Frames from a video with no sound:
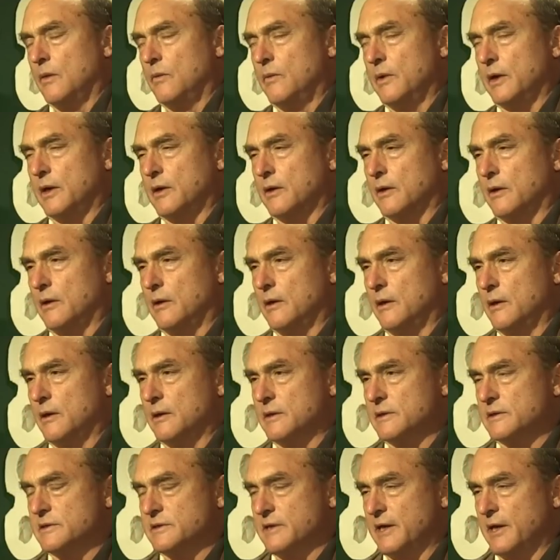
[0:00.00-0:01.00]
We call
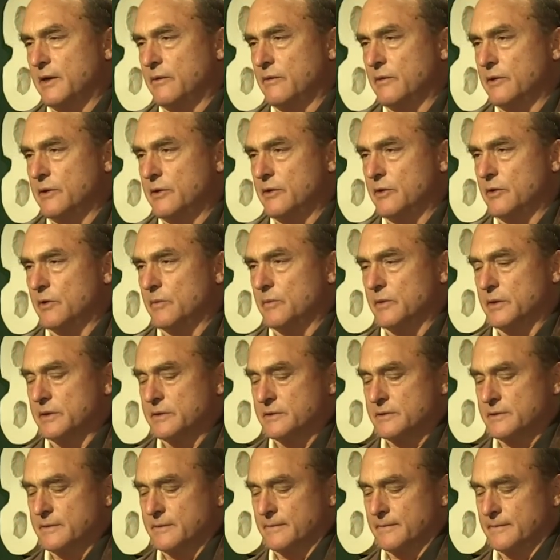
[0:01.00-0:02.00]
on sacred
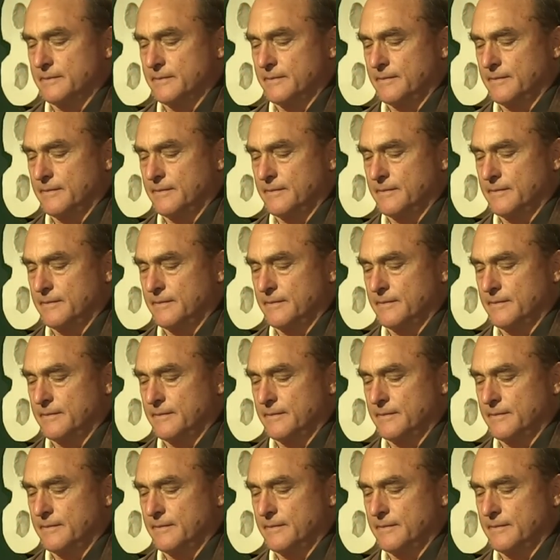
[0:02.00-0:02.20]
humans.